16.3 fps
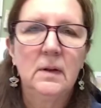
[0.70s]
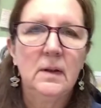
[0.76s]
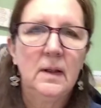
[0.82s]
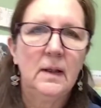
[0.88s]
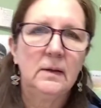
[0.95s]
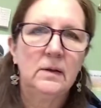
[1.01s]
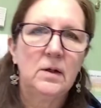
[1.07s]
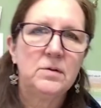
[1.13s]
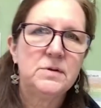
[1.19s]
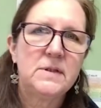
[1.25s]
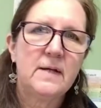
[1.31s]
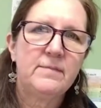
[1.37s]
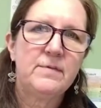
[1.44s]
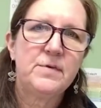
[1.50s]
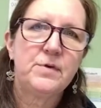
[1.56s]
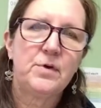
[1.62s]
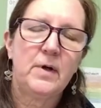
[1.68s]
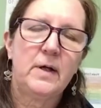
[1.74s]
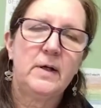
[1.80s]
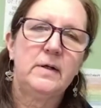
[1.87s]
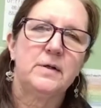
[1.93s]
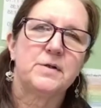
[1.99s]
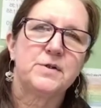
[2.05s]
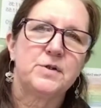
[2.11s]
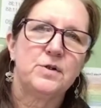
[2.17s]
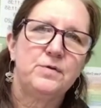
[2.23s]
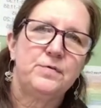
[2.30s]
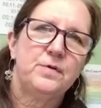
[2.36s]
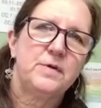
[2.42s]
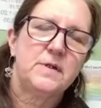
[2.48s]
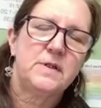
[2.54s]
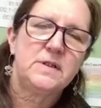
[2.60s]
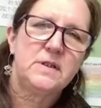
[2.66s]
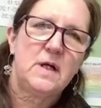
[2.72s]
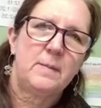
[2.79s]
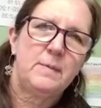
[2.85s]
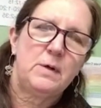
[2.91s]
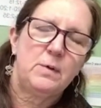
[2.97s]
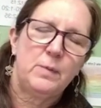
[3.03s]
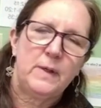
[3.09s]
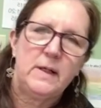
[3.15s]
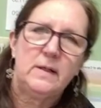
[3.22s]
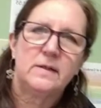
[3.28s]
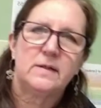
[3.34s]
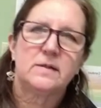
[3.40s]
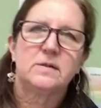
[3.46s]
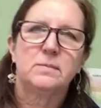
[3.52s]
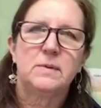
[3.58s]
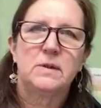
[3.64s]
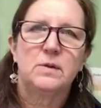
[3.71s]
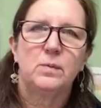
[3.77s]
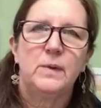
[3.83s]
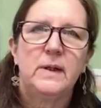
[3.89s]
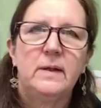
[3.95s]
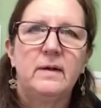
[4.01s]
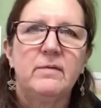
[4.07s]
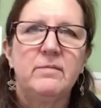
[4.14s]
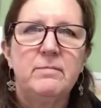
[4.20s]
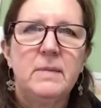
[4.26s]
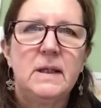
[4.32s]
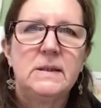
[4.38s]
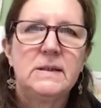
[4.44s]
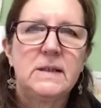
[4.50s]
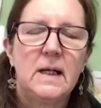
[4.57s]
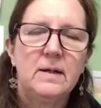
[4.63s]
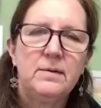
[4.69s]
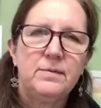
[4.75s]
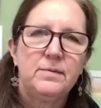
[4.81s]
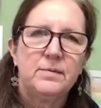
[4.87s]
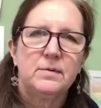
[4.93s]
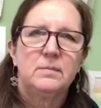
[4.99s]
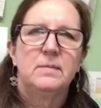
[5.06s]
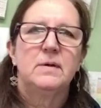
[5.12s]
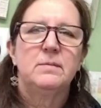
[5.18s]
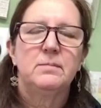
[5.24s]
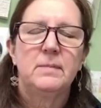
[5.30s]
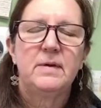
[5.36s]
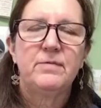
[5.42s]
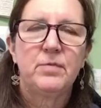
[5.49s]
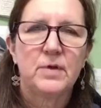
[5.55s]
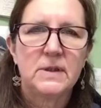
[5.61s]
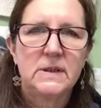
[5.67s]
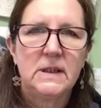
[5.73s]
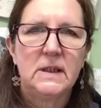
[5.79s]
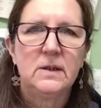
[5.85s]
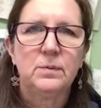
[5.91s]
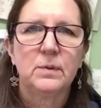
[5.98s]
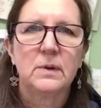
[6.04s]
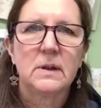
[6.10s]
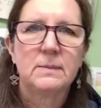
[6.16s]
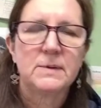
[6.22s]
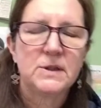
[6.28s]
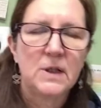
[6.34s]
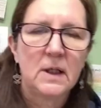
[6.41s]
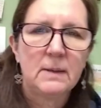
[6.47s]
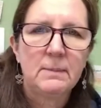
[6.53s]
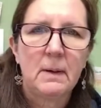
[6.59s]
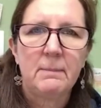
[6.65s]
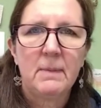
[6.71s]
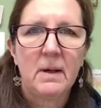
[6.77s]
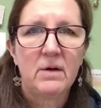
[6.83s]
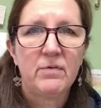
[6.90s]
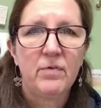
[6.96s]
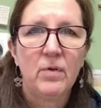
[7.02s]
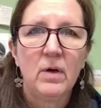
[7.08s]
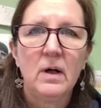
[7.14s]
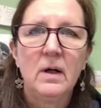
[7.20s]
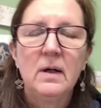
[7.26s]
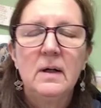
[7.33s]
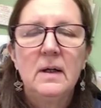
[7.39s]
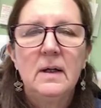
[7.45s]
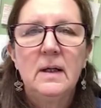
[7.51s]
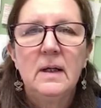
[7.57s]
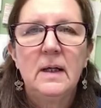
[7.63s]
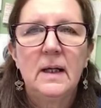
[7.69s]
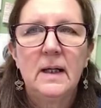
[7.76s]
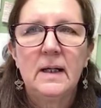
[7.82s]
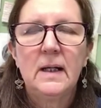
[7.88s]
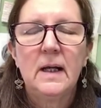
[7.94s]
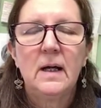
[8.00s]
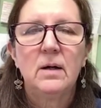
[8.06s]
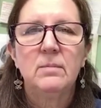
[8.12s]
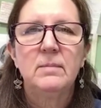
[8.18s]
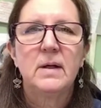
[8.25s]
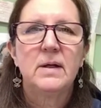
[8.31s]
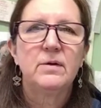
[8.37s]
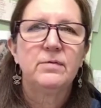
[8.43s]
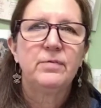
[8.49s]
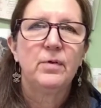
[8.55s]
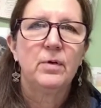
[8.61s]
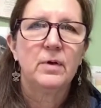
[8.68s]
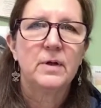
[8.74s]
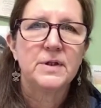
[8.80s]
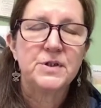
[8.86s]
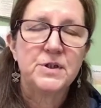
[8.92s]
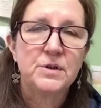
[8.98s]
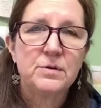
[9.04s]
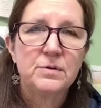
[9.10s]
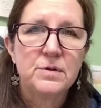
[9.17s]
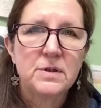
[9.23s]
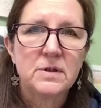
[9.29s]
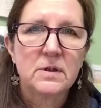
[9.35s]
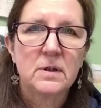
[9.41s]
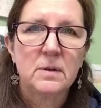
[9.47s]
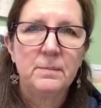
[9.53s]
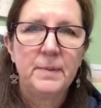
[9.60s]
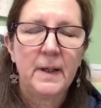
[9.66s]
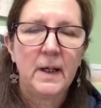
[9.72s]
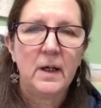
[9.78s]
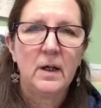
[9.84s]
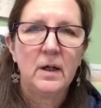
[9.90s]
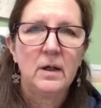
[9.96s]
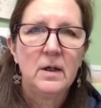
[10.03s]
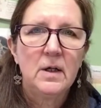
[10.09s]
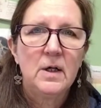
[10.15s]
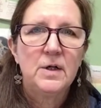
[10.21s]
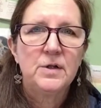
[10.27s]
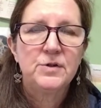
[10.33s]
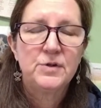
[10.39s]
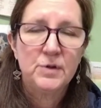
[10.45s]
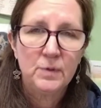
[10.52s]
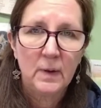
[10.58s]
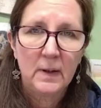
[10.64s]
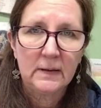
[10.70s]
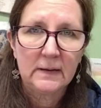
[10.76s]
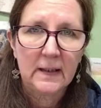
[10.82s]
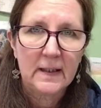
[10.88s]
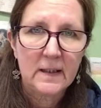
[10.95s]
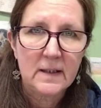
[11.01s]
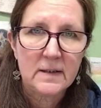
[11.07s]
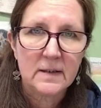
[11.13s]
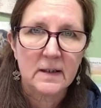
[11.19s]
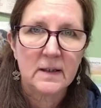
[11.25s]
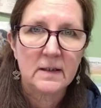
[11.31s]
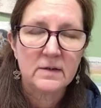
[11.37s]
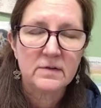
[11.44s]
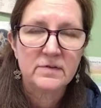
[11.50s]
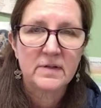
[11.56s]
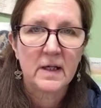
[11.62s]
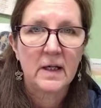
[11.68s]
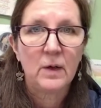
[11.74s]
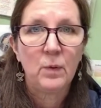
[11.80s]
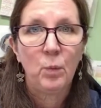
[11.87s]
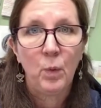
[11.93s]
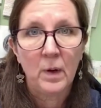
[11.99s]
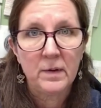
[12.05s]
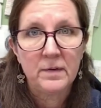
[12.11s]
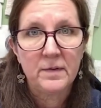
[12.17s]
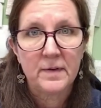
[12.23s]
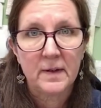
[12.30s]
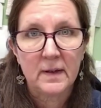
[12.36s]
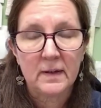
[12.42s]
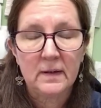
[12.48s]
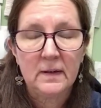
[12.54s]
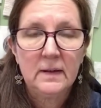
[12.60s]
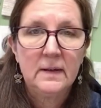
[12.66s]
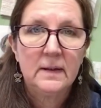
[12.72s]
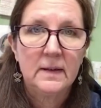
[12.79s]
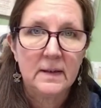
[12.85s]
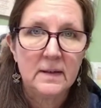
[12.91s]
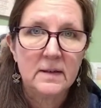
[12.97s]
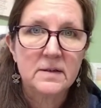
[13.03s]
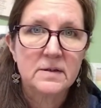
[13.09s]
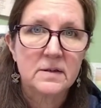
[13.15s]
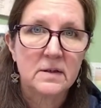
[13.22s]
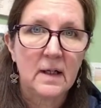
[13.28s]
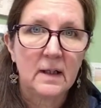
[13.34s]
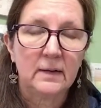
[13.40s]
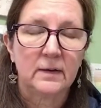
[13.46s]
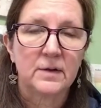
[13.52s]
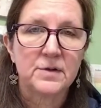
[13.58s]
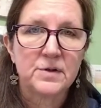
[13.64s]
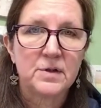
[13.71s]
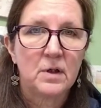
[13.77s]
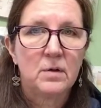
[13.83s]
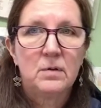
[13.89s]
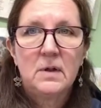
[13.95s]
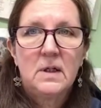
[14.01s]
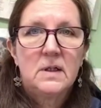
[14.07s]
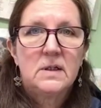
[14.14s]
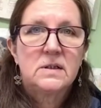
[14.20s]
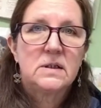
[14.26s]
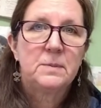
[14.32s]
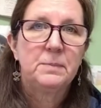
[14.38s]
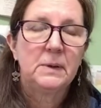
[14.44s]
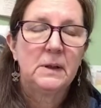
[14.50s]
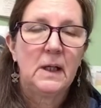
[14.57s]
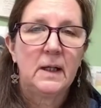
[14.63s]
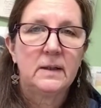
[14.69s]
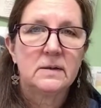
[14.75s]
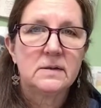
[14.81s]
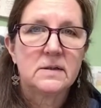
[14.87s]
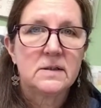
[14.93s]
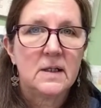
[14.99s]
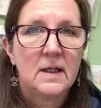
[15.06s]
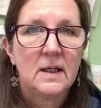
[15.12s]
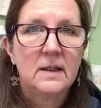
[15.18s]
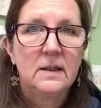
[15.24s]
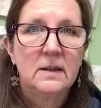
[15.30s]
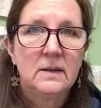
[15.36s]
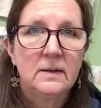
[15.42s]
Hello, 7th graders. So for this coming week, this will be the week of May 10th through the May 14th. We're going to be talking about metaphor and how metaphor is used to compare two unlike things, saying one thing is another. So simply I could say,